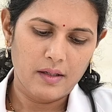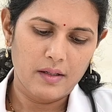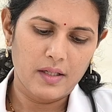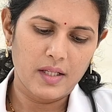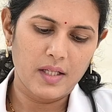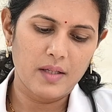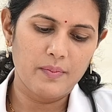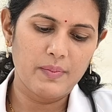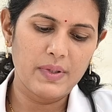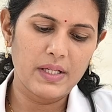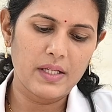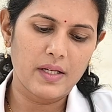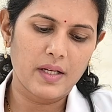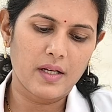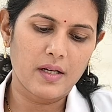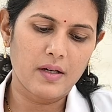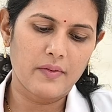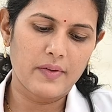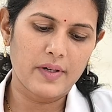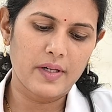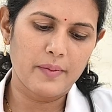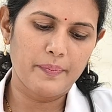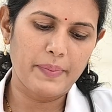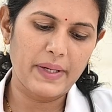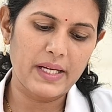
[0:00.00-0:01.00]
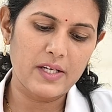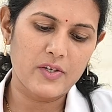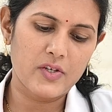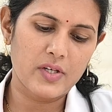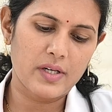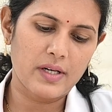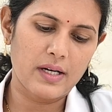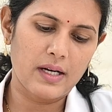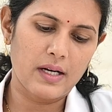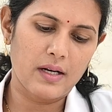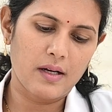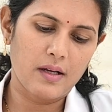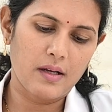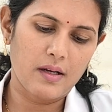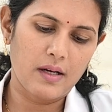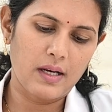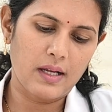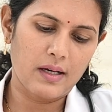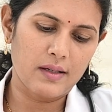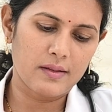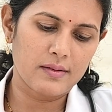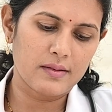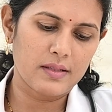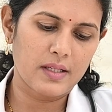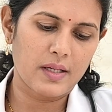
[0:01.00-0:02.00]
TB recovered patient
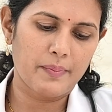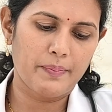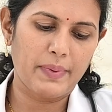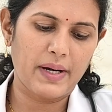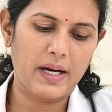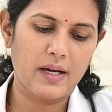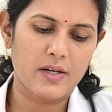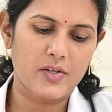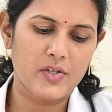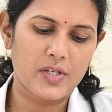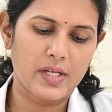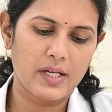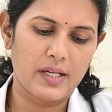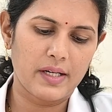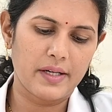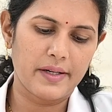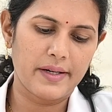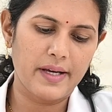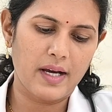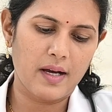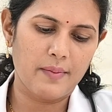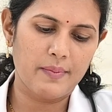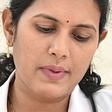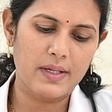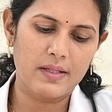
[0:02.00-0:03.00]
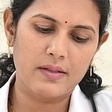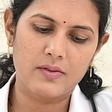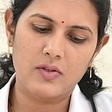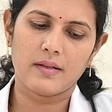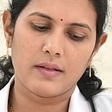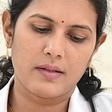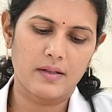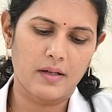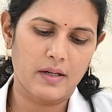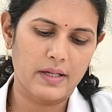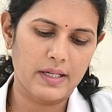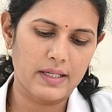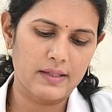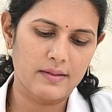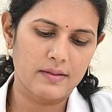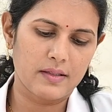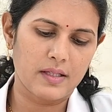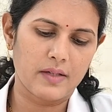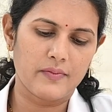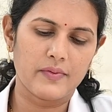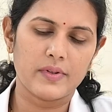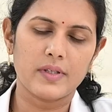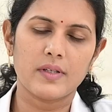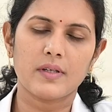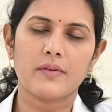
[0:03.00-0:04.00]
lungs are partially damaged or else
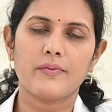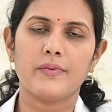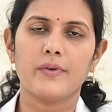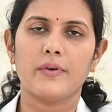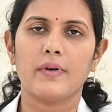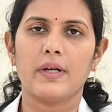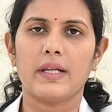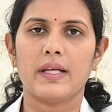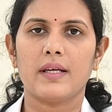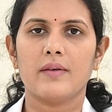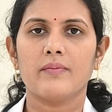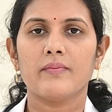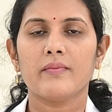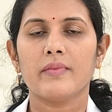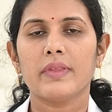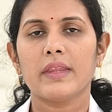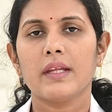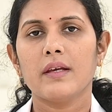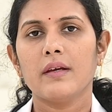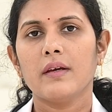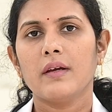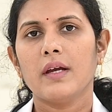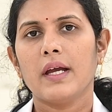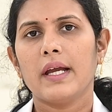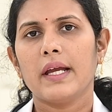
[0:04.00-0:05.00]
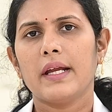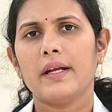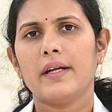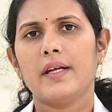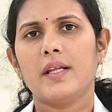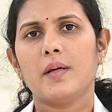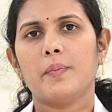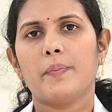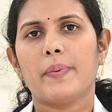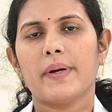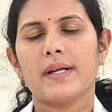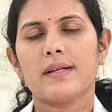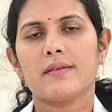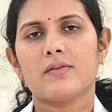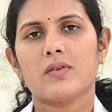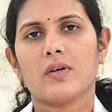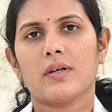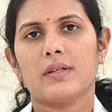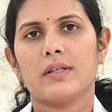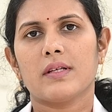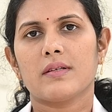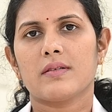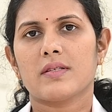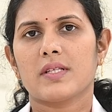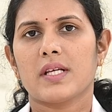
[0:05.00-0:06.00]
they work fully. It depends
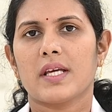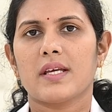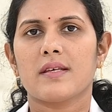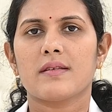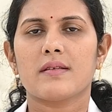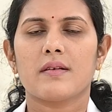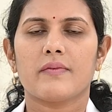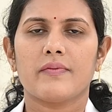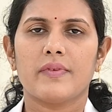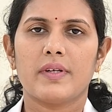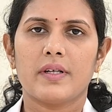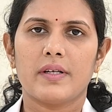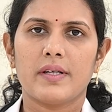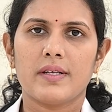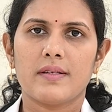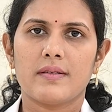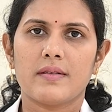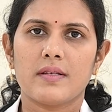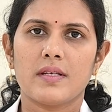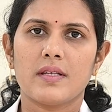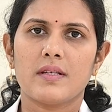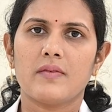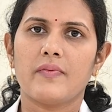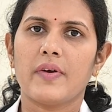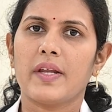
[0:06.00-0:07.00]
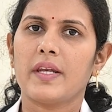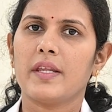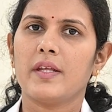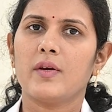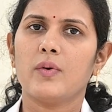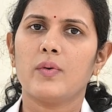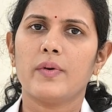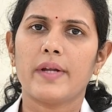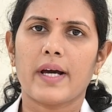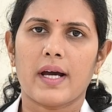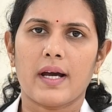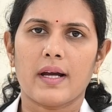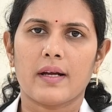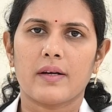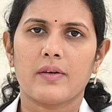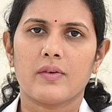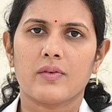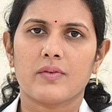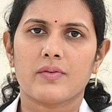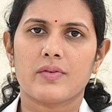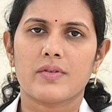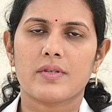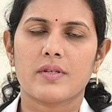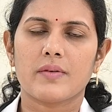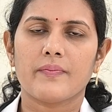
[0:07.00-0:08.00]
on the stage of the disease when you
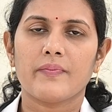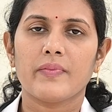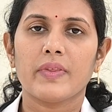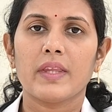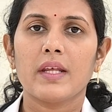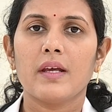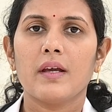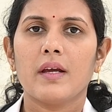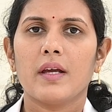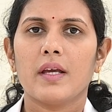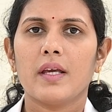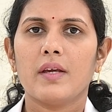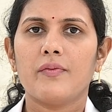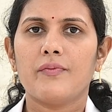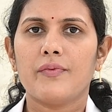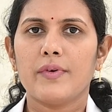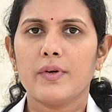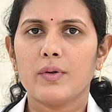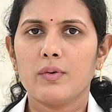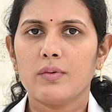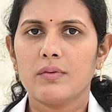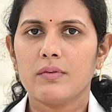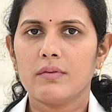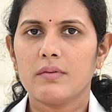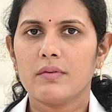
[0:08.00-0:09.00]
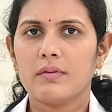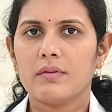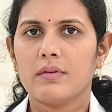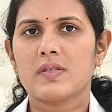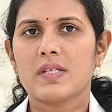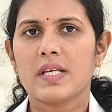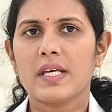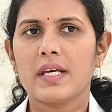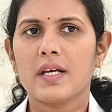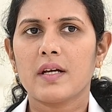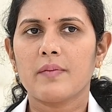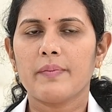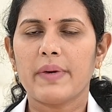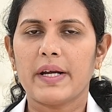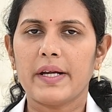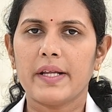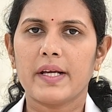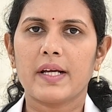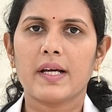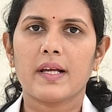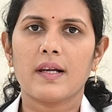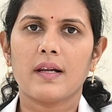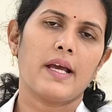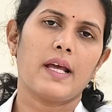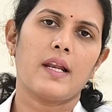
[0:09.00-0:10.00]
diagnosed. If you seek
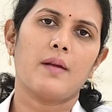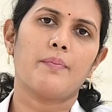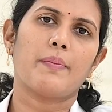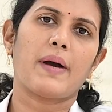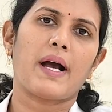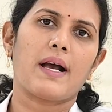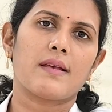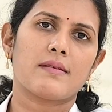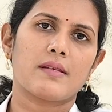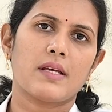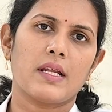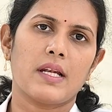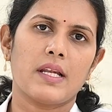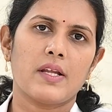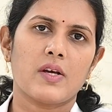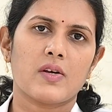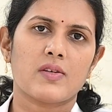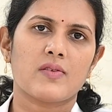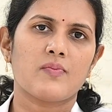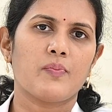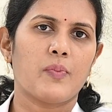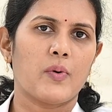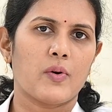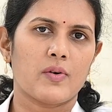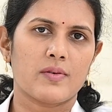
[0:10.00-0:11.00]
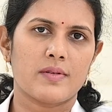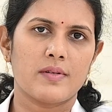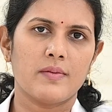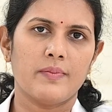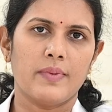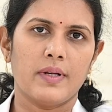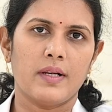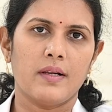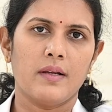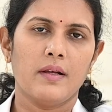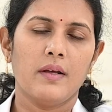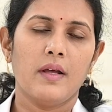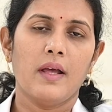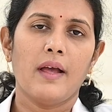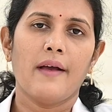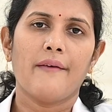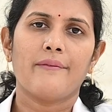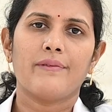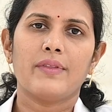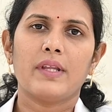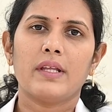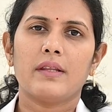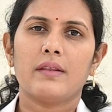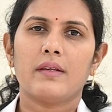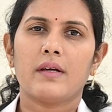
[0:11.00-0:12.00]
medical help as early as possible,
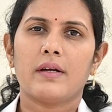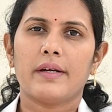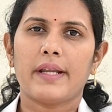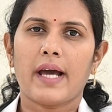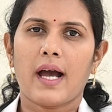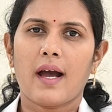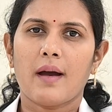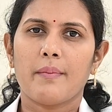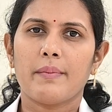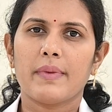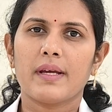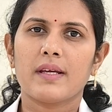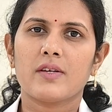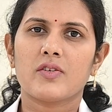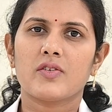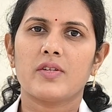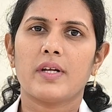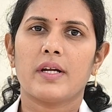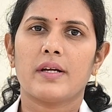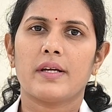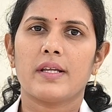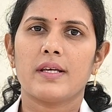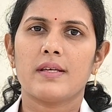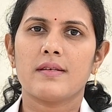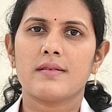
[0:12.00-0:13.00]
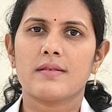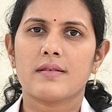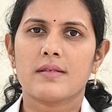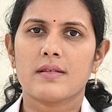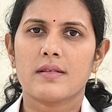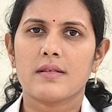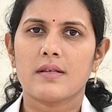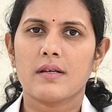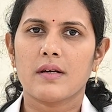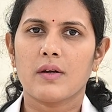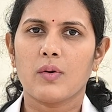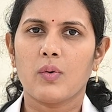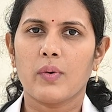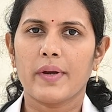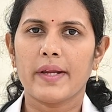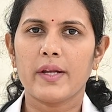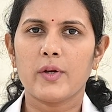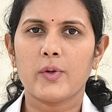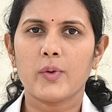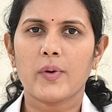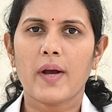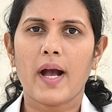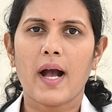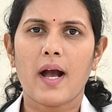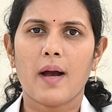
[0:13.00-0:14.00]
then the damage that is going
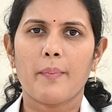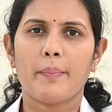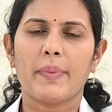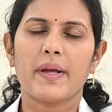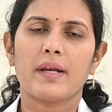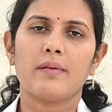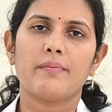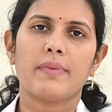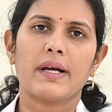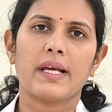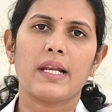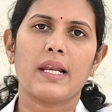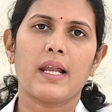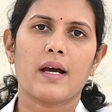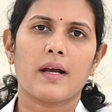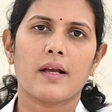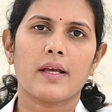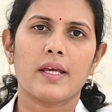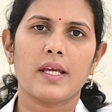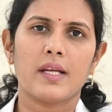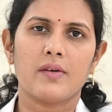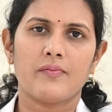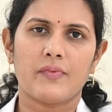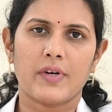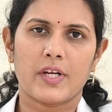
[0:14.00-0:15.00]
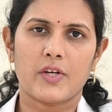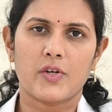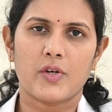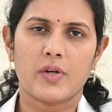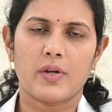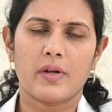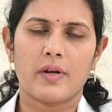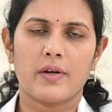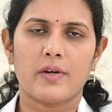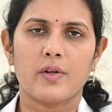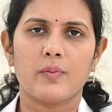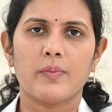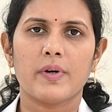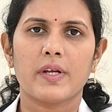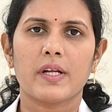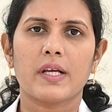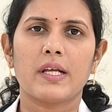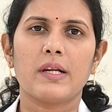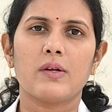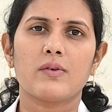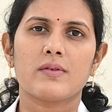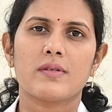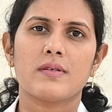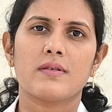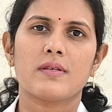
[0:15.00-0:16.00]
to happen by lung infection or
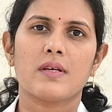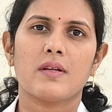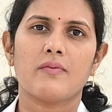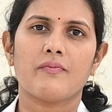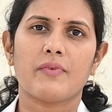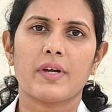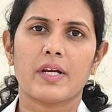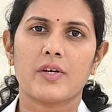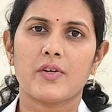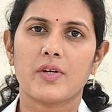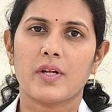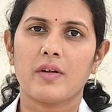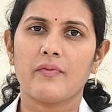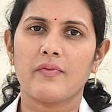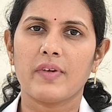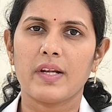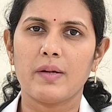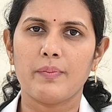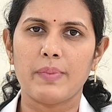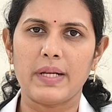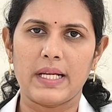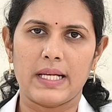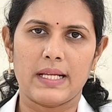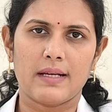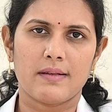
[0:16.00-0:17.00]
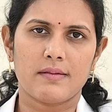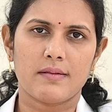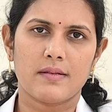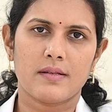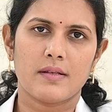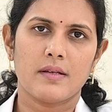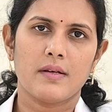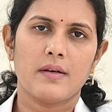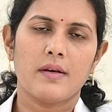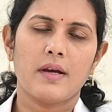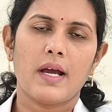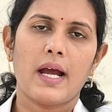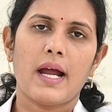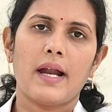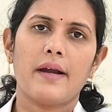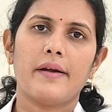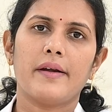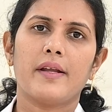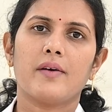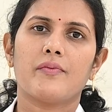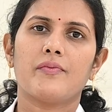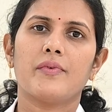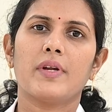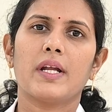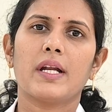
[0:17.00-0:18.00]
tuberculosis infection will be less, and
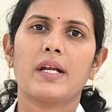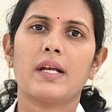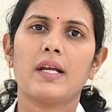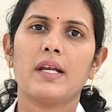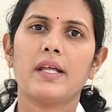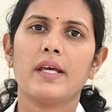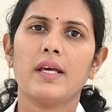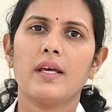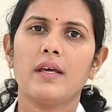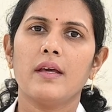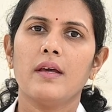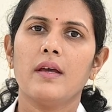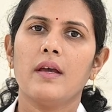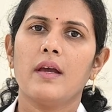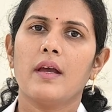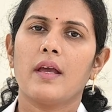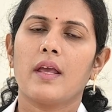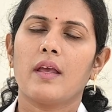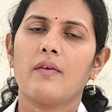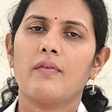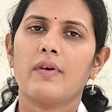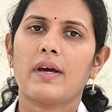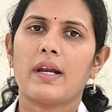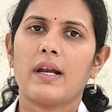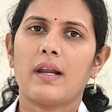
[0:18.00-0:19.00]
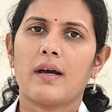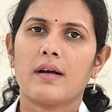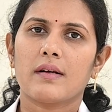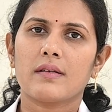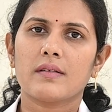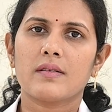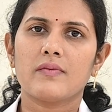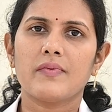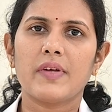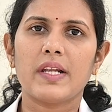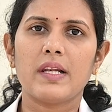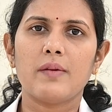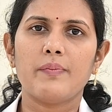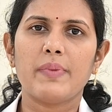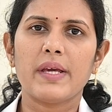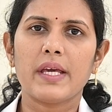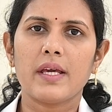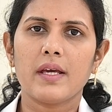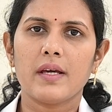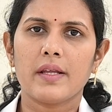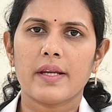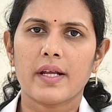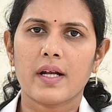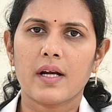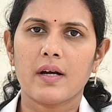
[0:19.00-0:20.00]
definitely your lungs will be
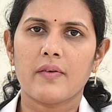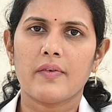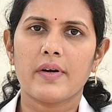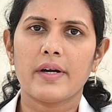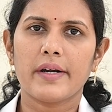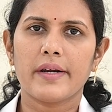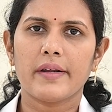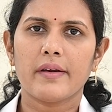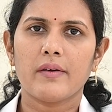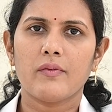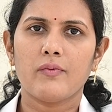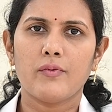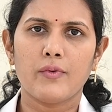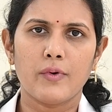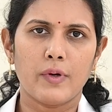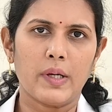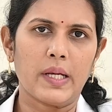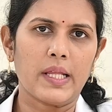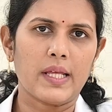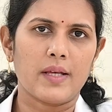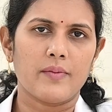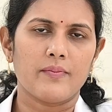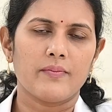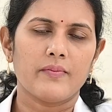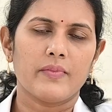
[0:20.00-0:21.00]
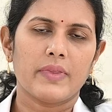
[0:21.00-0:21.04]
recovered fully.